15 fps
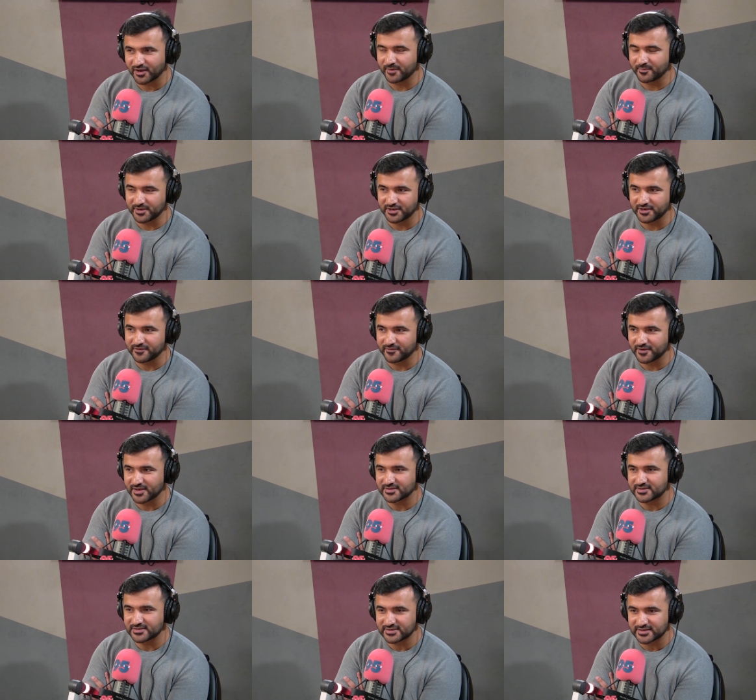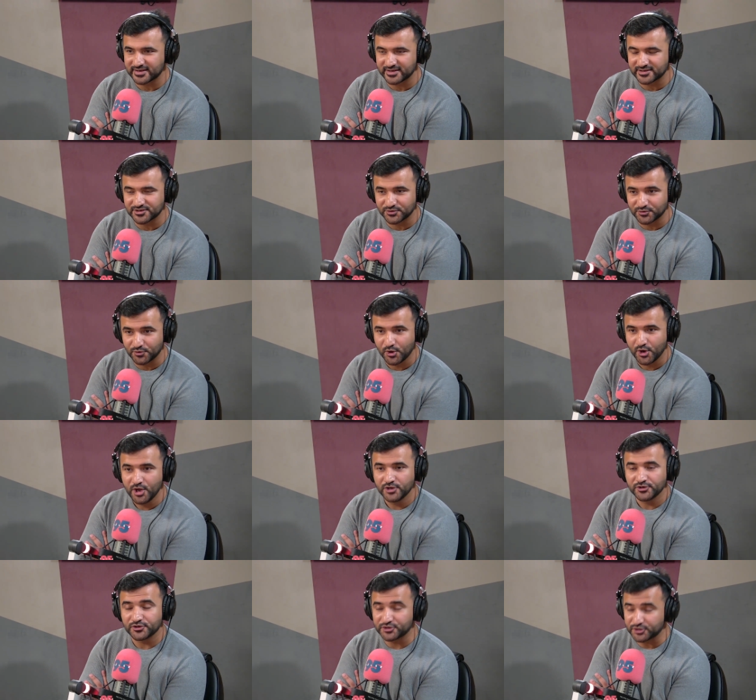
at university to, to